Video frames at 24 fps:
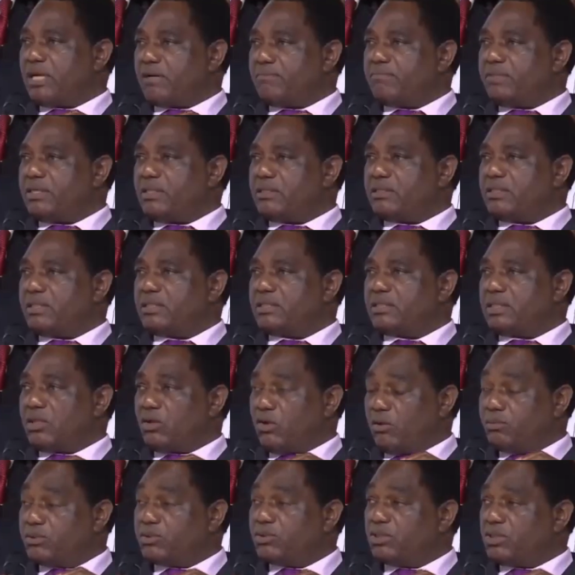government as an
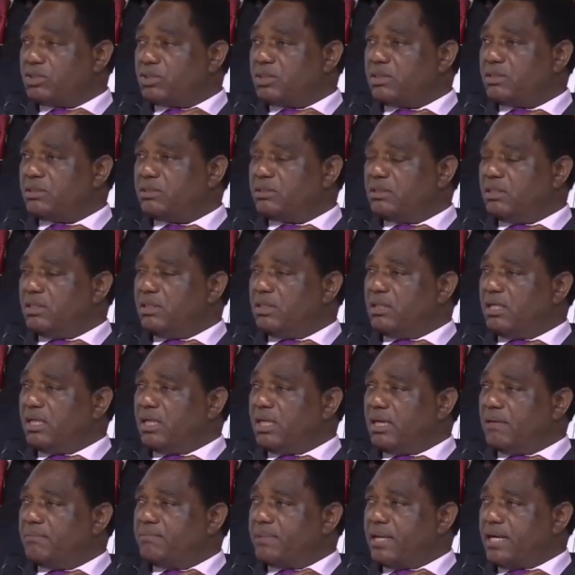opposition
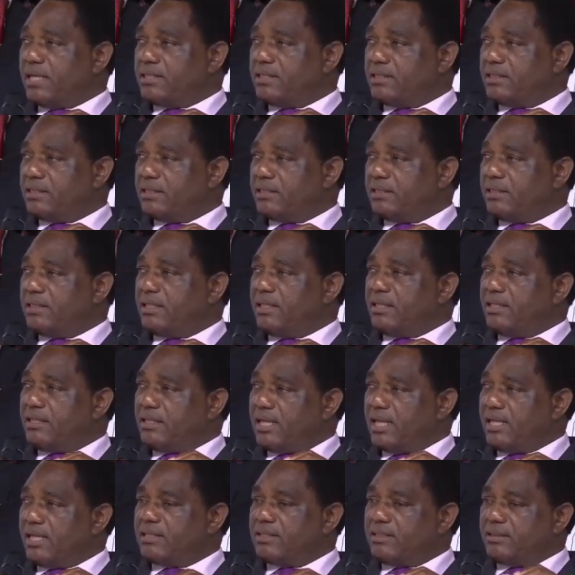party,
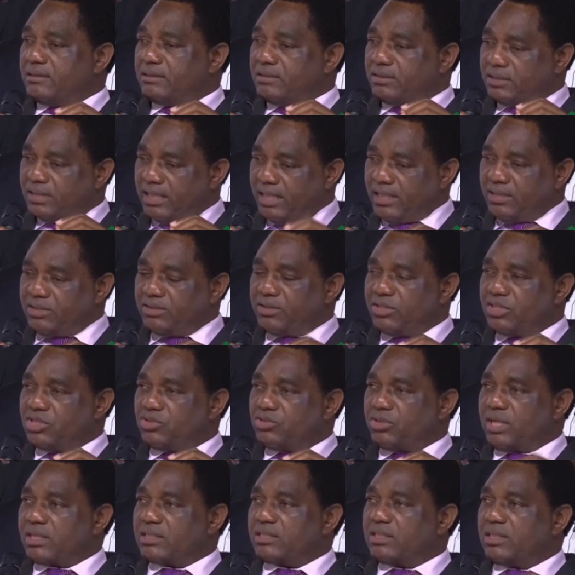that debt
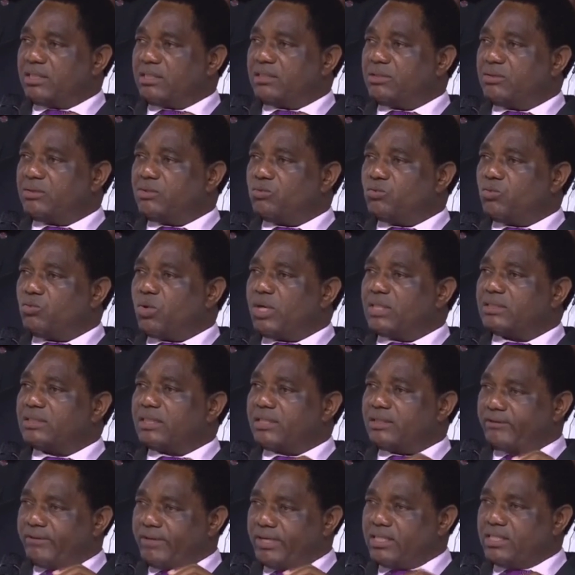restructuring was a
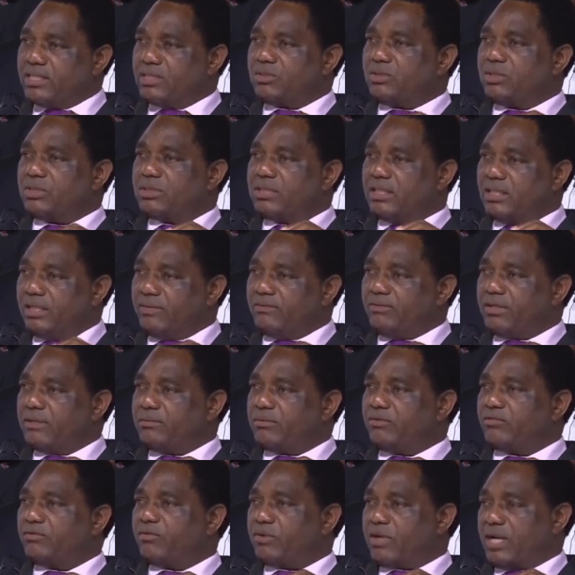critical
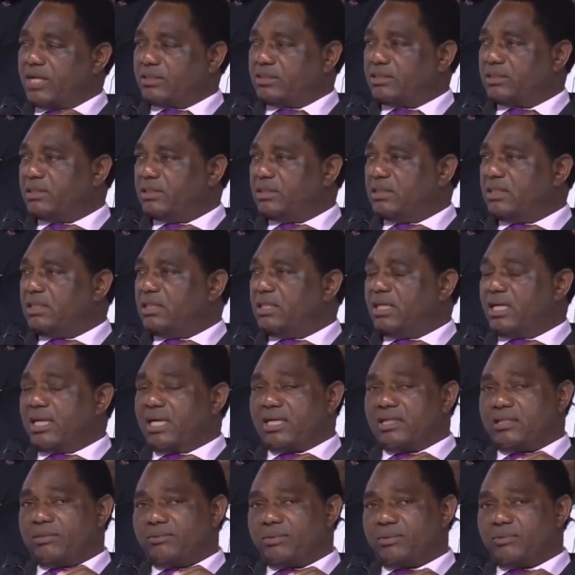deliverable for us.
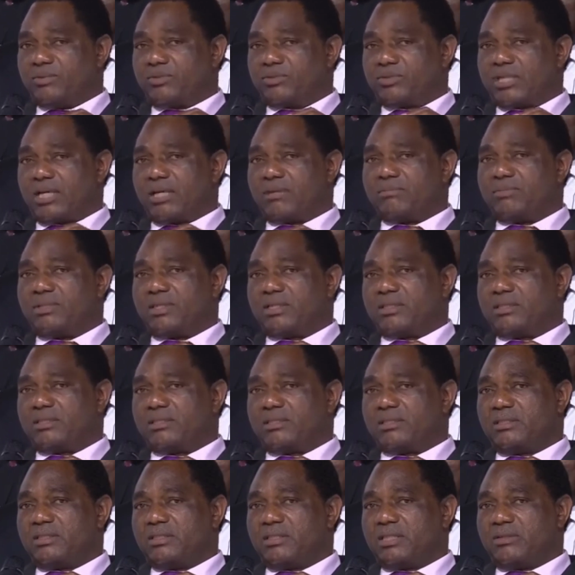And the people of Zambia
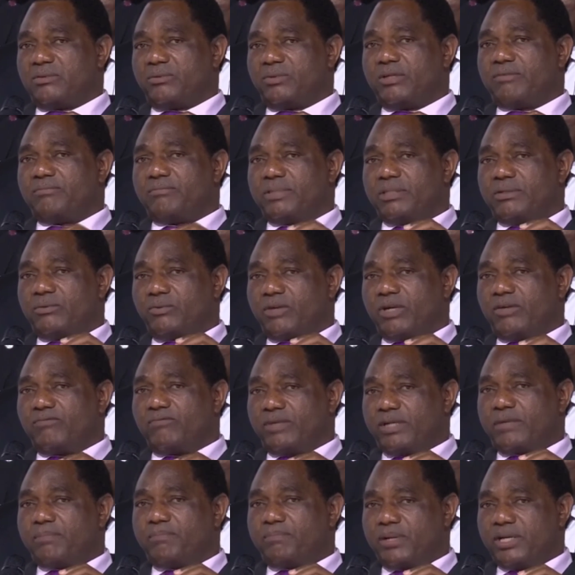were
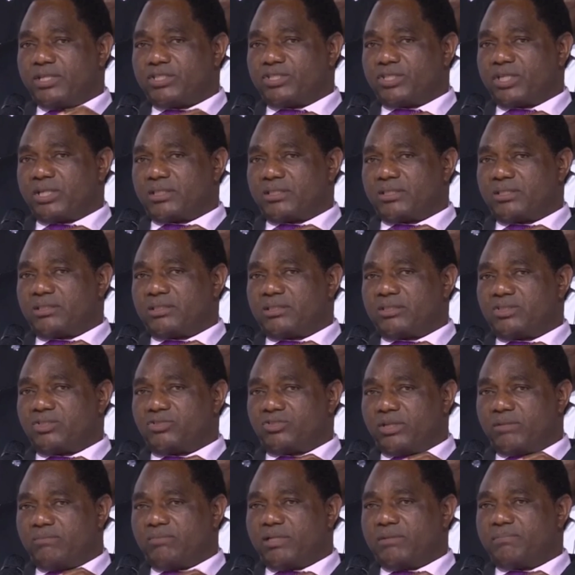very patient,
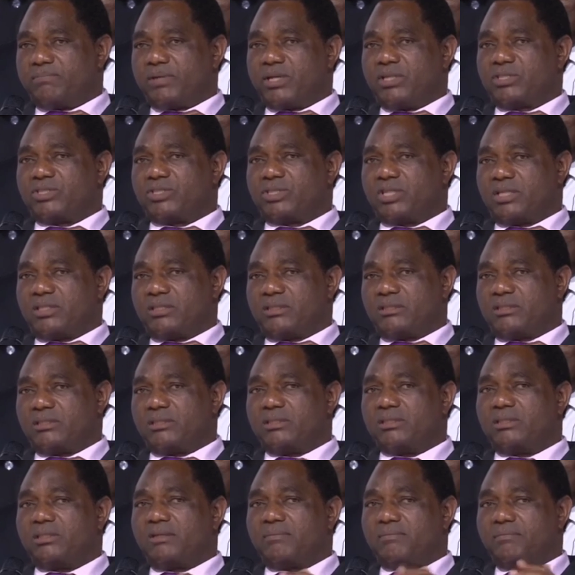extremely patient,
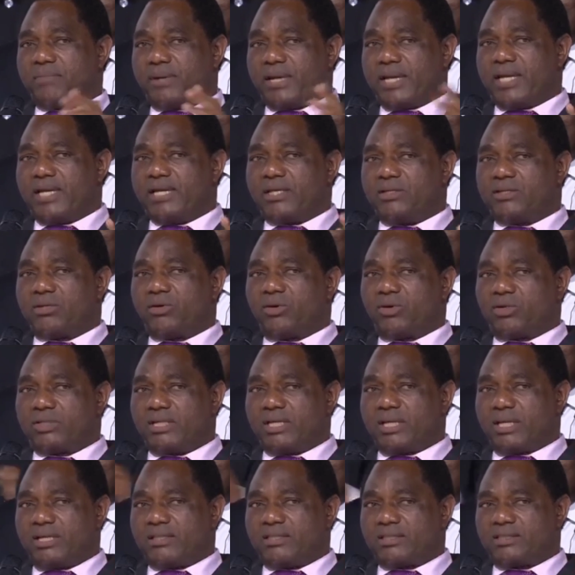pain on
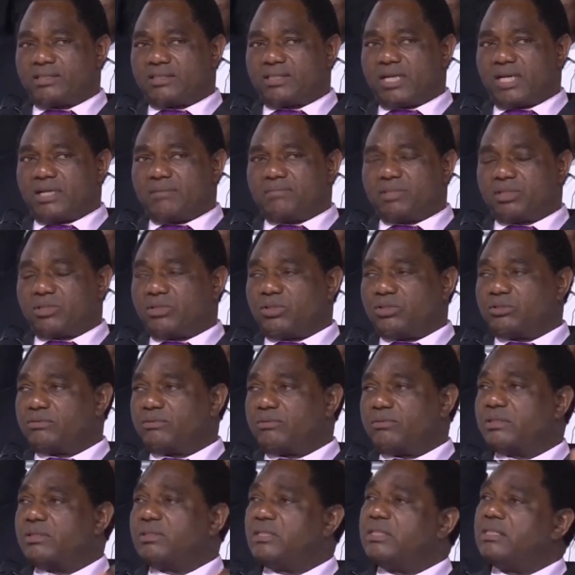the other side because
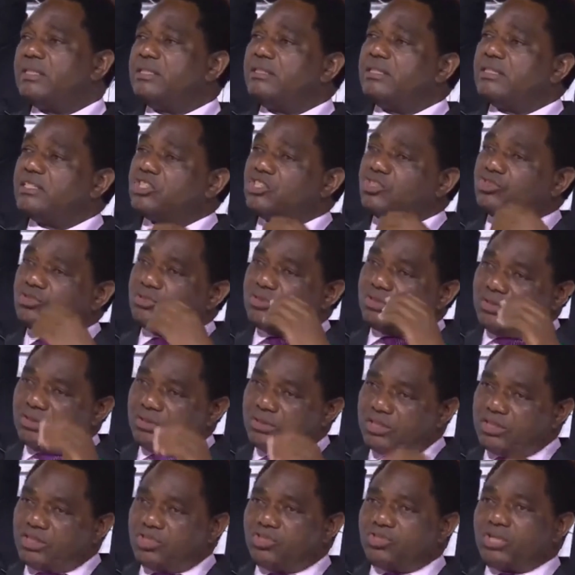of
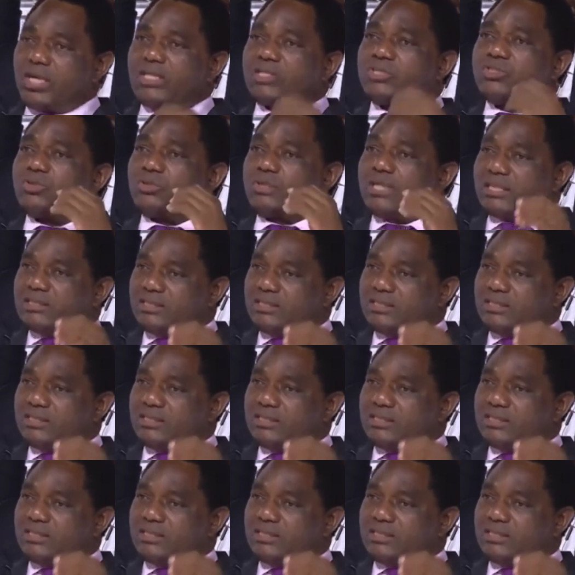the structural